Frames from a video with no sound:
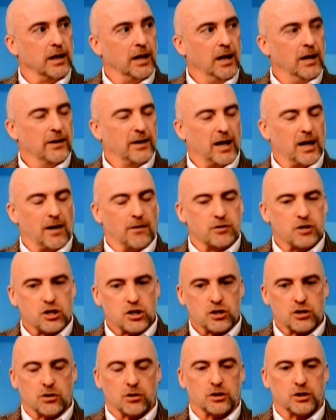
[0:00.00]
They have
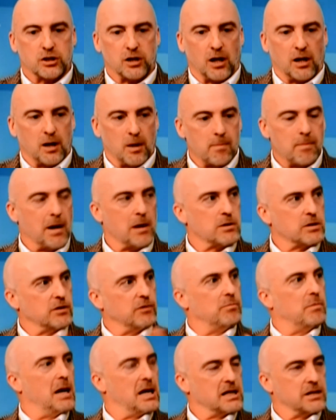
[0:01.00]
such an
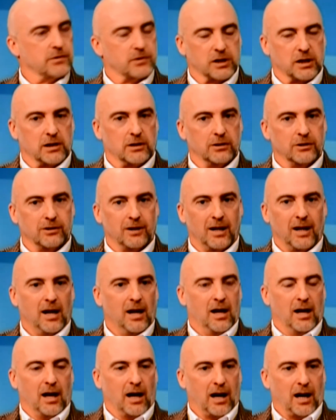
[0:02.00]
amount of massive skills.
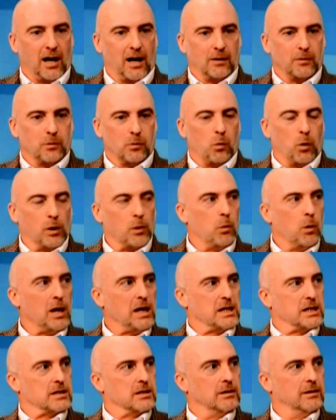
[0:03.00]
What a
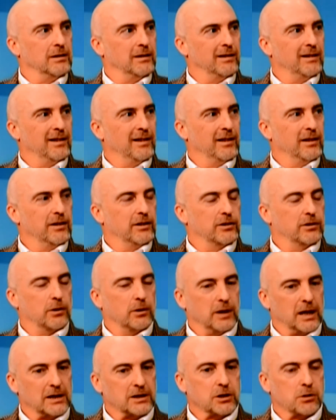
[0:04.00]
waste.
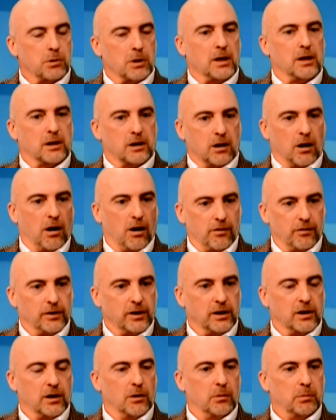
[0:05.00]
So let's create a
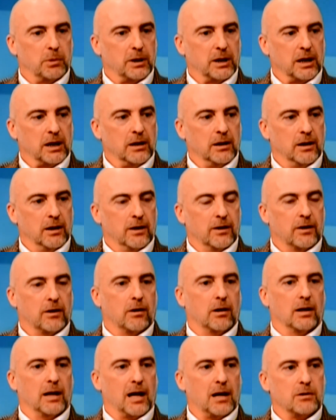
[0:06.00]
coffee company
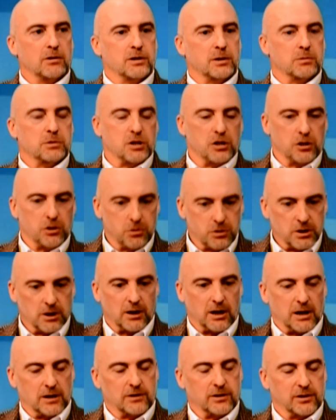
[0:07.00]
that allows them to
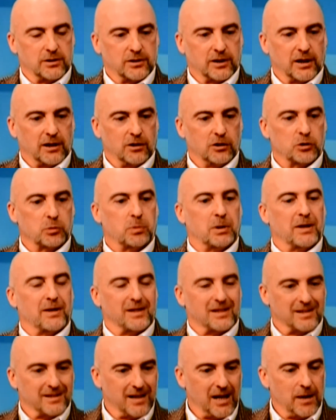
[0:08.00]
utilize their skills, but at
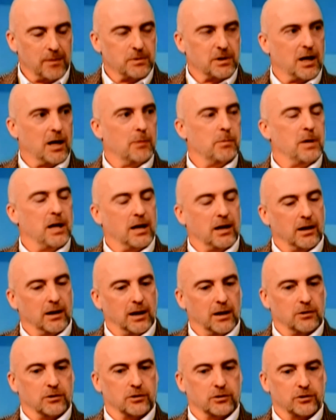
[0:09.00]
the same time then
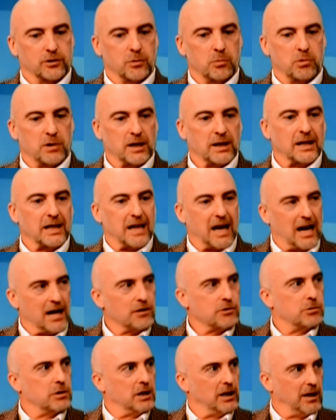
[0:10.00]
allows us to bring the
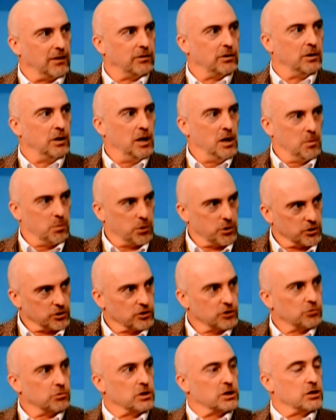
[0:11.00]
entry-level
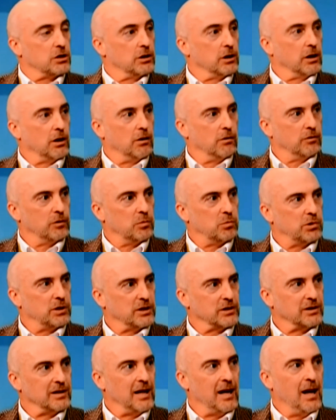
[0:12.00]
persons returning home from
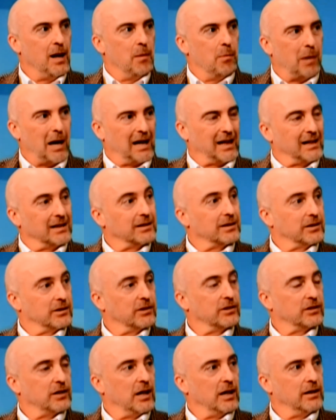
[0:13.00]
prison back into
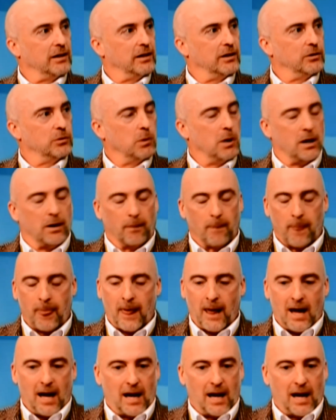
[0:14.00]
society as well.